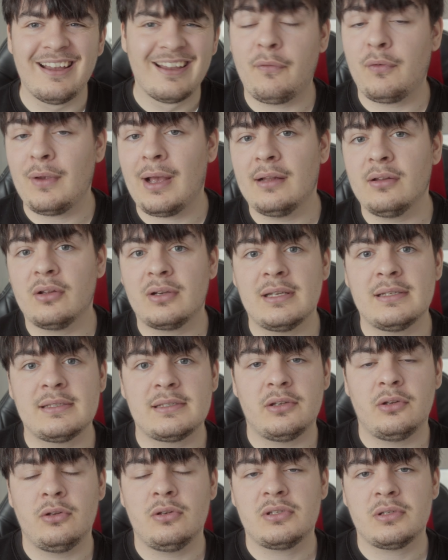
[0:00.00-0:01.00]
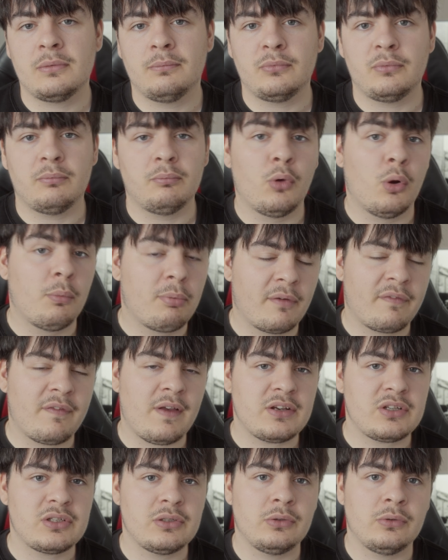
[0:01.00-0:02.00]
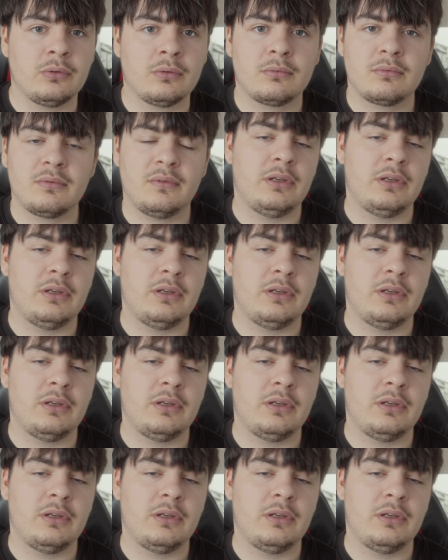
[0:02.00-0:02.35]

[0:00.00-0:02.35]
If you are looking to do some more professional,